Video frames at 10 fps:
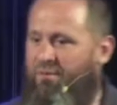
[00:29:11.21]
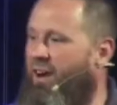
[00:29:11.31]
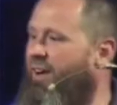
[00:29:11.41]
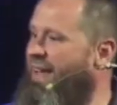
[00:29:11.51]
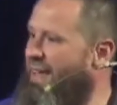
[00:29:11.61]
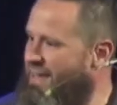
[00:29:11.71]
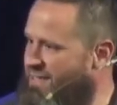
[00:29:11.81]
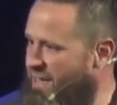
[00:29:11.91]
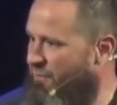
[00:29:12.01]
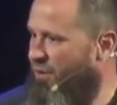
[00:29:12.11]
it would have been very
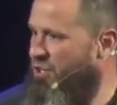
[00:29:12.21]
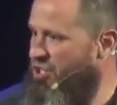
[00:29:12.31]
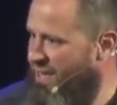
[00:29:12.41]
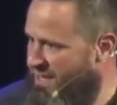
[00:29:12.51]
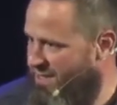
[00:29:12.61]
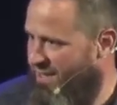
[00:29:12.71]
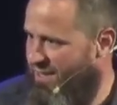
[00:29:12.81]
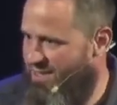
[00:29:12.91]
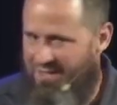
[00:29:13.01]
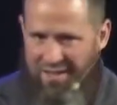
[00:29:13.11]
easy for
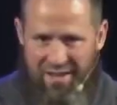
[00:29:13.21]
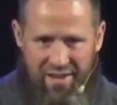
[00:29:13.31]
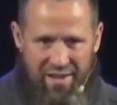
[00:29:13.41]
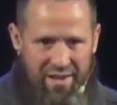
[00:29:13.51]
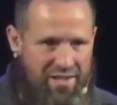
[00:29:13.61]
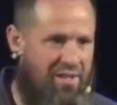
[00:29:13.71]
Jesus